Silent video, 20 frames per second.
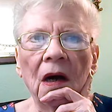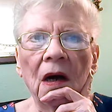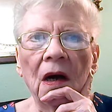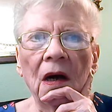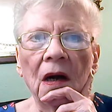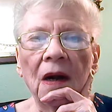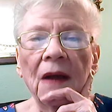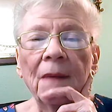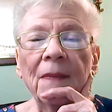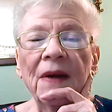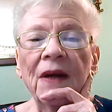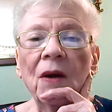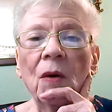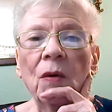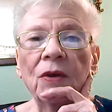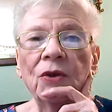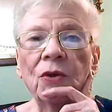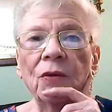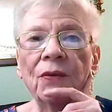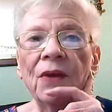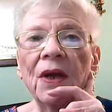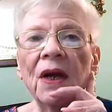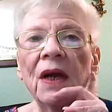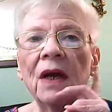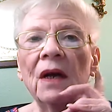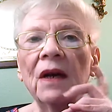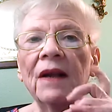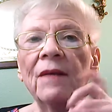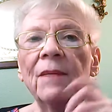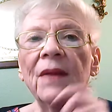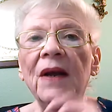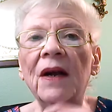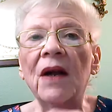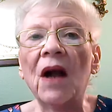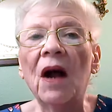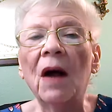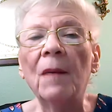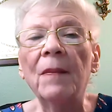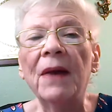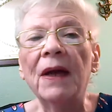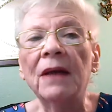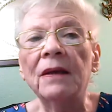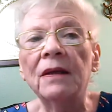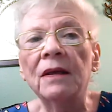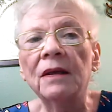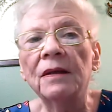Let me know what you think. Leave me a comment.